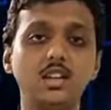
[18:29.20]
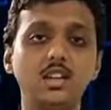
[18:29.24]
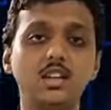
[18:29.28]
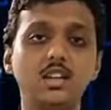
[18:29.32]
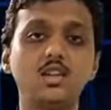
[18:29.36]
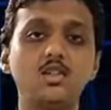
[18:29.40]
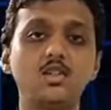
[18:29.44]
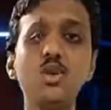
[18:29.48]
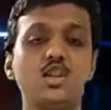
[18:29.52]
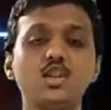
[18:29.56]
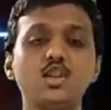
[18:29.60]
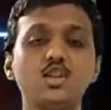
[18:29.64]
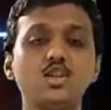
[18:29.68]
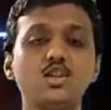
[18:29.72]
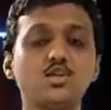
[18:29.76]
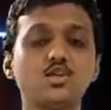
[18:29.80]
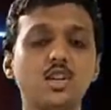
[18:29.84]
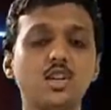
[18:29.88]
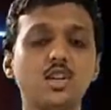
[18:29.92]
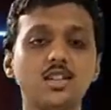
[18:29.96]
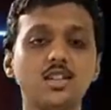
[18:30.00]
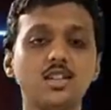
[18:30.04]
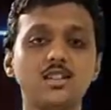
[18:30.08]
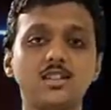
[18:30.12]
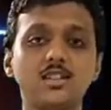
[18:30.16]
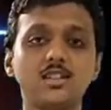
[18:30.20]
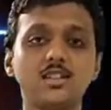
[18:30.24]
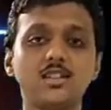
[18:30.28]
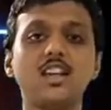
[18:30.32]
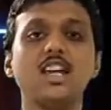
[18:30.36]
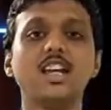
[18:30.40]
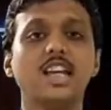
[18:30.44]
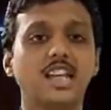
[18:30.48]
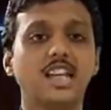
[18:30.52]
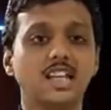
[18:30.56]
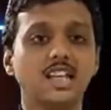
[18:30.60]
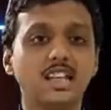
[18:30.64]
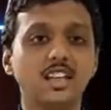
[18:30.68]
So students,
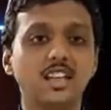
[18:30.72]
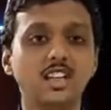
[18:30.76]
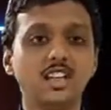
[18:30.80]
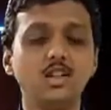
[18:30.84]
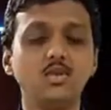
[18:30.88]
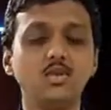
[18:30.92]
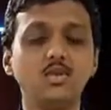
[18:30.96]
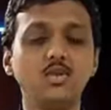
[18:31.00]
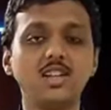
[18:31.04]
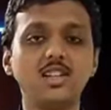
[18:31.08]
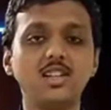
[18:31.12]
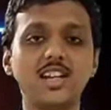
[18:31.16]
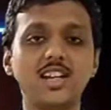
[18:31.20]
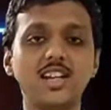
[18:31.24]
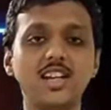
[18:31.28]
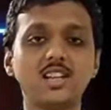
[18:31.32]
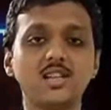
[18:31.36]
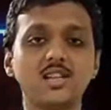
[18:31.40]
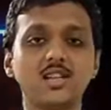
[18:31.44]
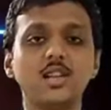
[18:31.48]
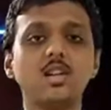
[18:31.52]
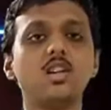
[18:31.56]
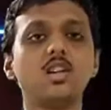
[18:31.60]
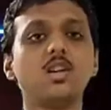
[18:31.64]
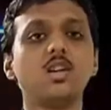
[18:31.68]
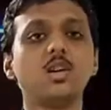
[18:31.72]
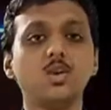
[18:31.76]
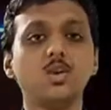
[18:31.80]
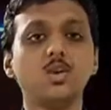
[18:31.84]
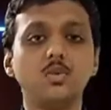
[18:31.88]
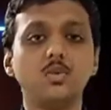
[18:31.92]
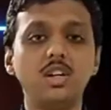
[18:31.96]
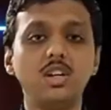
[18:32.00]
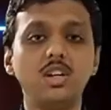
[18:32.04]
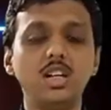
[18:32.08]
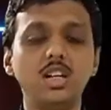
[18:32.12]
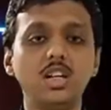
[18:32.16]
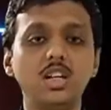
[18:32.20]
in today's lecture,
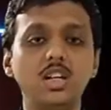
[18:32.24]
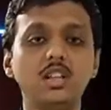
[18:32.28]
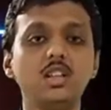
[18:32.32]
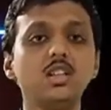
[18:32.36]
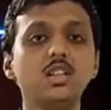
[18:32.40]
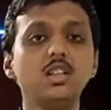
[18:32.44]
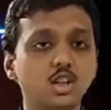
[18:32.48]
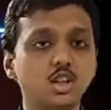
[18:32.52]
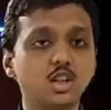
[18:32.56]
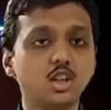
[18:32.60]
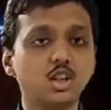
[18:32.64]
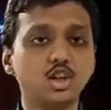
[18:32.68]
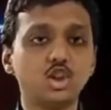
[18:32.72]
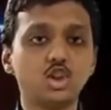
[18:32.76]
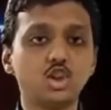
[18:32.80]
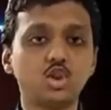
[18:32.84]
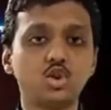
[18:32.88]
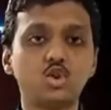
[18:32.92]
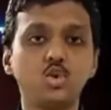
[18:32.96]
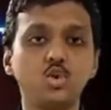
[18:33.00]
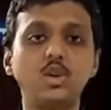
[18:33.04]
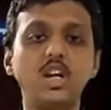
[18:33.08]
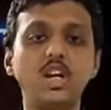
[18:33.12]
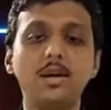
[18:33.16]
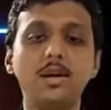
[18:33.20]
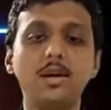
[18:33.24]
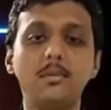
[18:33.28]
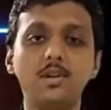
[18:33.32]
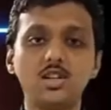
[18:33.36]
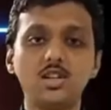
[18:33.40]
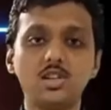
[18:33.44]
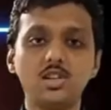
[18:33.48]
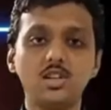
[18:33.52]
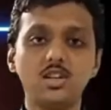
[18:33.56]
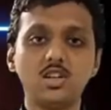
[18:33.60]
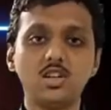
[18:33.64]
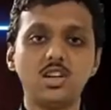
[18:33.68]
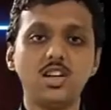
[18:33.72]
we learn
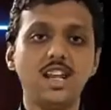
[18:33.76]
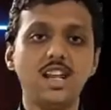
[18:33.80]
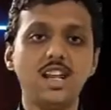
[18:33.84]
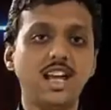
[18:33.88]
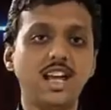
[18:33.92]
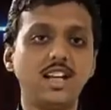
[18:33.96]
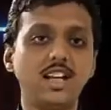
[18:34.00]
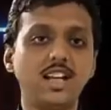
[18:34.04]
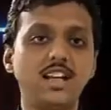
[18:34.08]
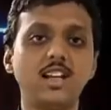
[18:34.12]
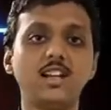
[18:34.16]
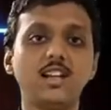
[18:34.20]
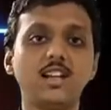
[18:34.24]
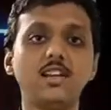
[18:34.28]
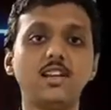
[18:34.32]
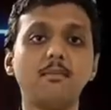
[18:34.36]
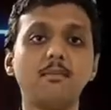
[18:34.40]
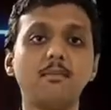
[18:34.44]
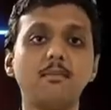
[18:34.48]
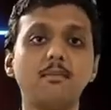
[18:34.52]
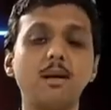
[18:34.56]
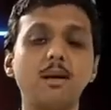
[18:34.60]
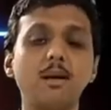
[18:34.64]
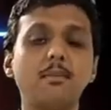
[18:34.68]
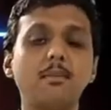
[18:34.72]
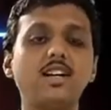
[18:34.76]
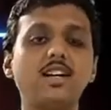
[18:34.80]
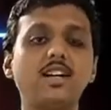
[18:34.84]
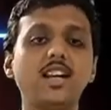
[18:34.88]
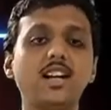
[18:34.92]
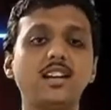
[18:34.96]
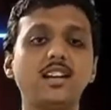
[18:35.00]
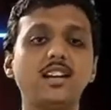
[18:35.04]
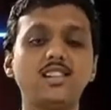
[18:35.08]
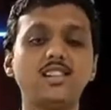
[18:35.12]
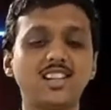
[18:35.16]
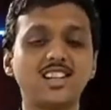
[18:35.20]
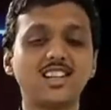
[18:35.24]
two-dimensional array memory
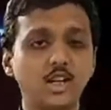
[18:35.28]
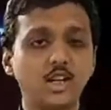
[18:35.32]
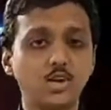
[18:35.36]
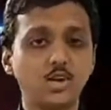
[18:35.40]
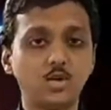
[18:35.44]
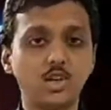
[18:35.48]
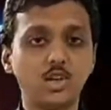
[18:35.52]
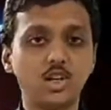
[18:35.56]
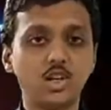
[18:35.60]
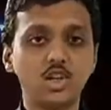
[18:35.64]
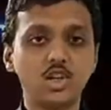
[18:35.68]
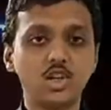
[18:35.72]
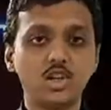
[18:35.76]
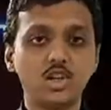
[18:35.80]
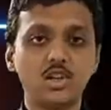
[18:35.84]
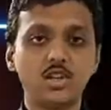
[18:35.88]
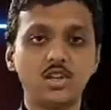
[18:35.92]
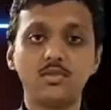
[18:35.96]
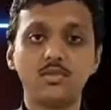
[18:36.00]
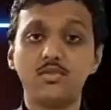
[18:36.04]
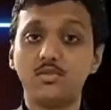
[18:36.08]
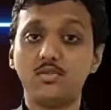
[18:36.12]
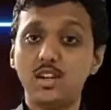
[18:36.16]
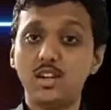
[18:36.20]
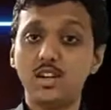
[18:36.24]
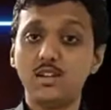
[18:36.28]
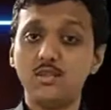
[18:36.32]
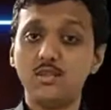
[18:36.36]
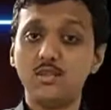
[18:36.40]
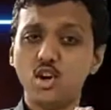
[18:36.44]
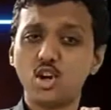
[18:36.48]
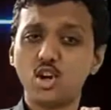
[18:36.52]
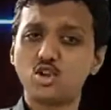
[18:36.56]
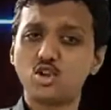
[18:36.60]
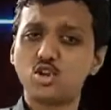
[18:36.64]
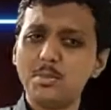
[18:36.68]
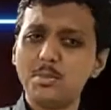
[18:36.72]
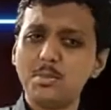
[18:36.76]
address calculation, one for
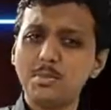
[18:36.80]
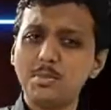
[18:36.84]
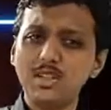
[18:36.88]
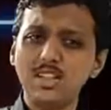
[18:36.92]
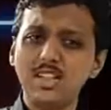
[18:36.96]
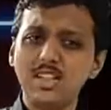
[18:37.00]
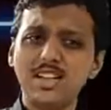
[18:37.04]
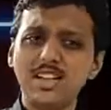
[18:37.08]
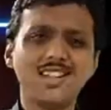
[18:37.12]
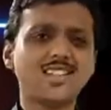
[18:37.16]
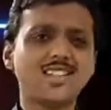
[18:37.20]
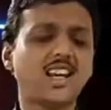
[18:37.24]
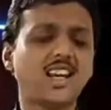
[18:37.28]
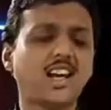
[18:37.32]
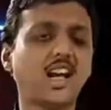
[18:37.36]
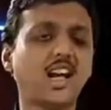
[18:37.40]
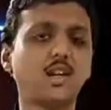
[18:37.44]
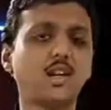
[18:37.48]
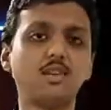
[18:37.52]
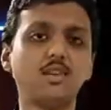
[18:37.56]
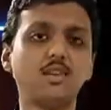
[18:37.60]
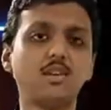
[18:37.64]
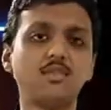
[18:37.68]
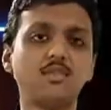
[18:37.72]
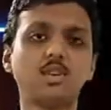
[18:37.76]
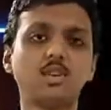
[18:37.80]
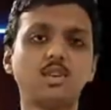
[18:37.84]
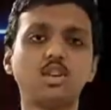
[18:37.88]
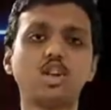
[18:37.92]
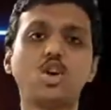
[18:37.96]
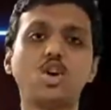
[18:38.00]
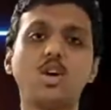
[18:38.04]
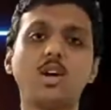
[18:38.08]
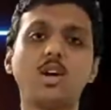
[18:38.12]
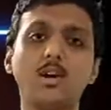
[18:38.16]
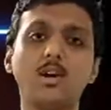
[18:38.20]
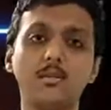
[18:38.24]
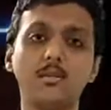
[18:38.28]
row major and second one for the
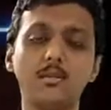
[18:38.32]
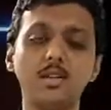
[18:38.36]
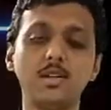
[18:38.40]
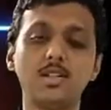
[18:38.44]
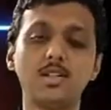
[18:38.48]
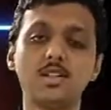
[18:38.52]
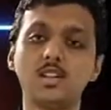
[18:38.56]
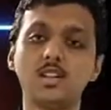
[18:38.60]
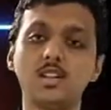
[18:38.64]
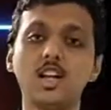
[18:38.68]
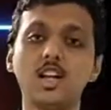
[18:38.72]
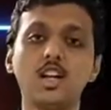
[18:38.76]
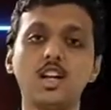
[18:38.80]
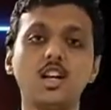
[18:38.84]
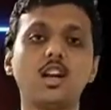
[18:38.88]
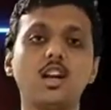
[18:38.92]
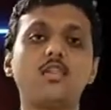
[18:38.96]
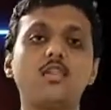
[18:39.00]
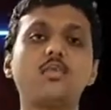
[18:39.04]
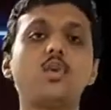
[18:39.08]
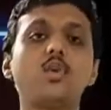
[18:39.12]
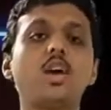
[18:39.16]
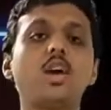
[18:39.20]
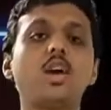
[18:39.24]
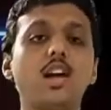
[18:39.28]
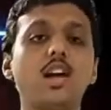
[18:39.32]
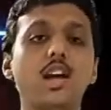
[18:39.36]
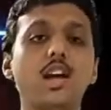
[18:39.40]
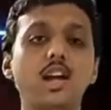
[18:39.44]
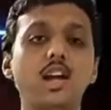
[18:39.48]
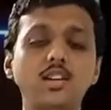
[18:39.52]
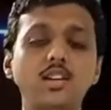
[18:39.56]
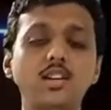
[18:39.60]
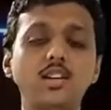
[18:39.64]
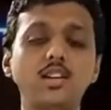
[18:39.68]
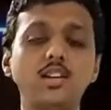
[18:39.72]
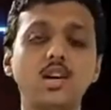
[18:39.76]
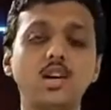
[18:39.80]
column major. If you have any
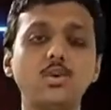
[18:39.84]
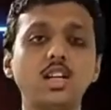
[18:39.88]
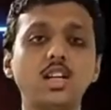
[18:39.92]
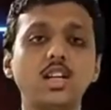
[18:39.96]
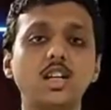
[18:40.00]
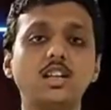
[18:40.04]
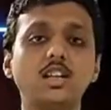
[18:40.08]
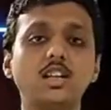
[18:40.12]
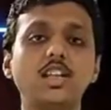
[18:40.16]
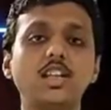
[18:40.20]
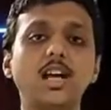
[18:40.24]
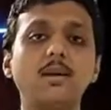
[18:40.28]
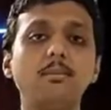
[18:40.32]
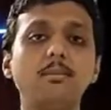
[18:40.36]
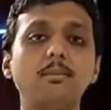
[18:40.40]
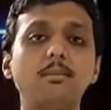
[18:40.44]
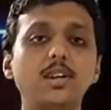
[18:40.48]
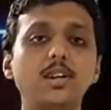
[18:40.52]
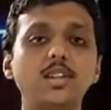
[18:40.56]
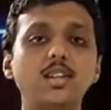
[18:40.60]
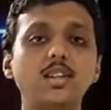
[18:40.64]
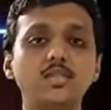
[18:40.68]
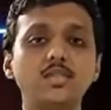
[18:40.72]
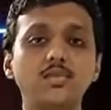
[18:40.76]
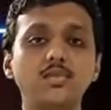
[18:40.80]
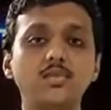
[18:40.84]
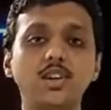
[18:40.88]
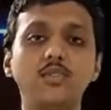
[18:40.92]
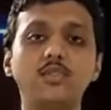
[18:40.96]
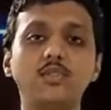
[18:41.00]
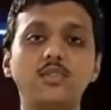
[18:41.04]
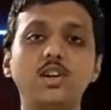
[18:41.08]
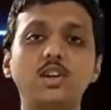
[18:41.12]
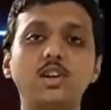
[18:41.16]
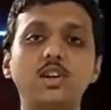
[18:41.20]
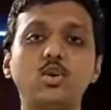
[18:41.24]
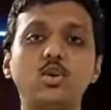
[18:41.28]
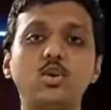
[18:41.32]
doubt, then please feel
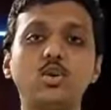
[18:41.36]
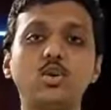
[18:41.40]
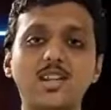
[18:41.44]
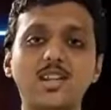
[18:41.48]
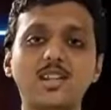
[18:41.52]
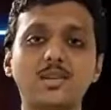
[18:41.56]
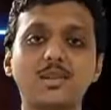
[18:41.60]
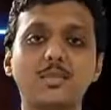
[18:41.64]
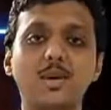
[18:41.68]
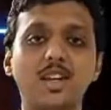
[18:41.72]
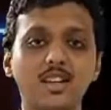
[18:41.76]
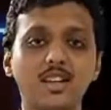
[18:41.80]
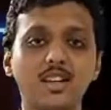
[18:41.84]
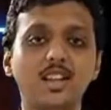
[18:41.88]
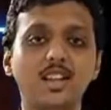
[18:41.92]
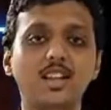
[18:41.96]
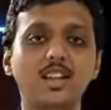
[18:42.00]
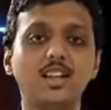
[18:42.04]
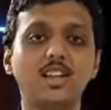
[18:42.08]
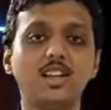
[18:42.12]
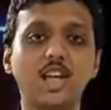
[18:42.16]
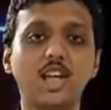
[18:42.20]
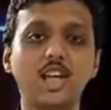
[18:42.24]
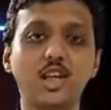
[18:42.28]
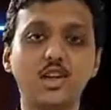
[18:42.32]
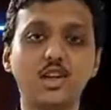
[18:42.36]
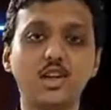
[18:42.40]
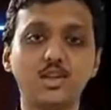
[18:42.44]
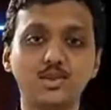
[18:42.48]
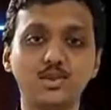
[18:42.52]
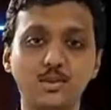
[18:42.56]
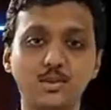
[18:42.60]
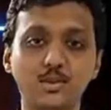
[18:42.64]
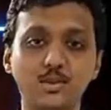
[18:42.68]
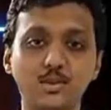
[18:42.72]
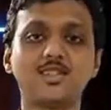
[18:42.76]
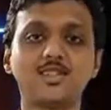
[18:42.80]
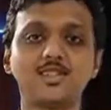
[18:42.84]
free to ask me. Thank you so
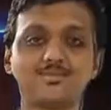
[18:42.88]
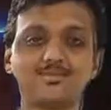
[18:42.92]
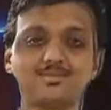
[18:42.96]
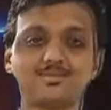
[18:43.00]
much.